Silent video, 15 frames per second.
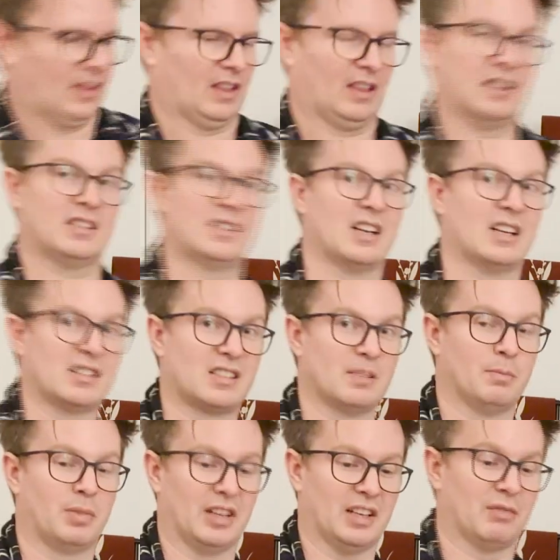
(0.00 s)
This is how
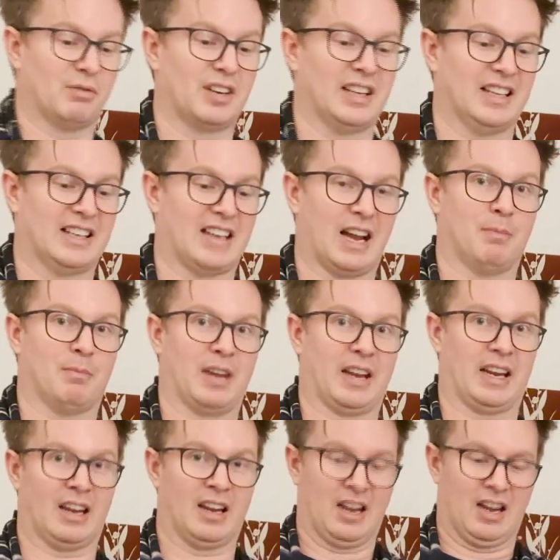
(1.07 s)
simple it really can be.